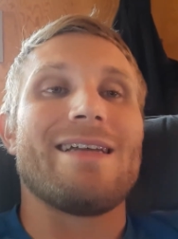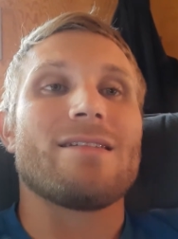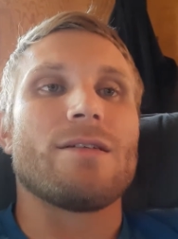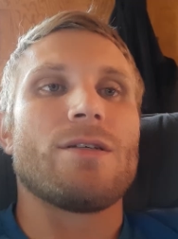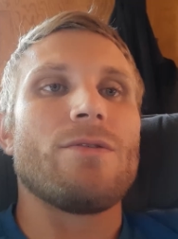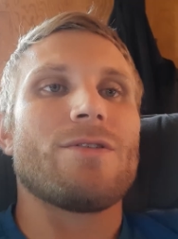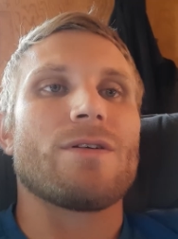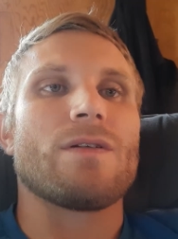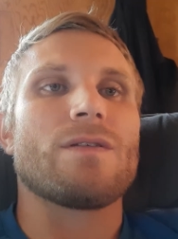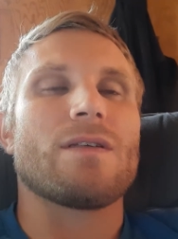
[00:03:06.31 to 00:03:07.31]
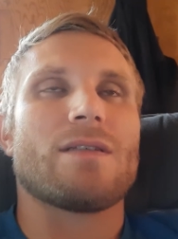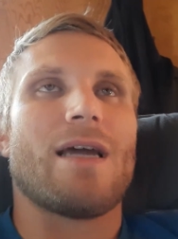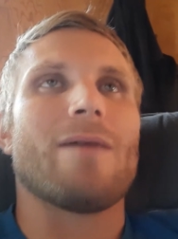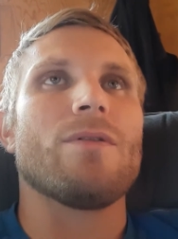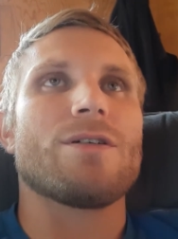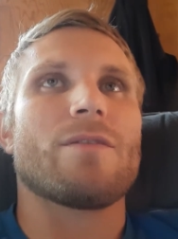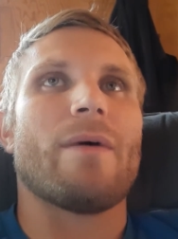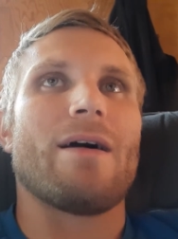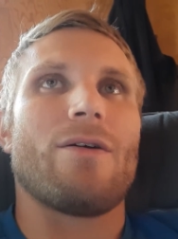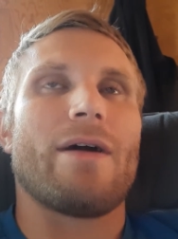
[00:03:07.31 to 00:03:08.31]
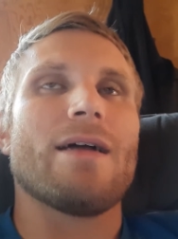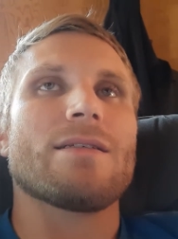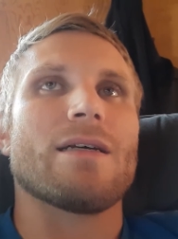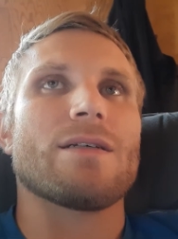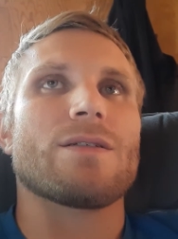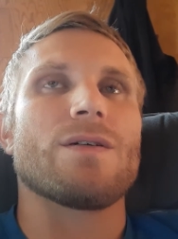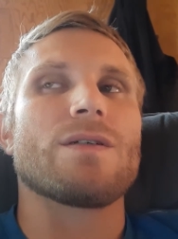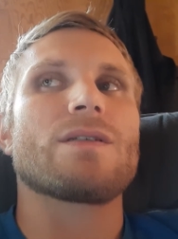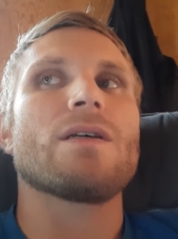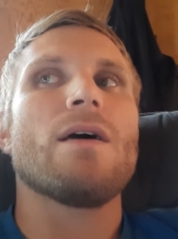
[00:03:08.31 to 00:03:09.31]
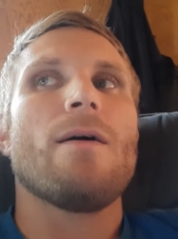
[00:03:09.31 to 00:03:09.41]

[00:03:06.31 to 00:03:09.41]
institutions established by their ancestors,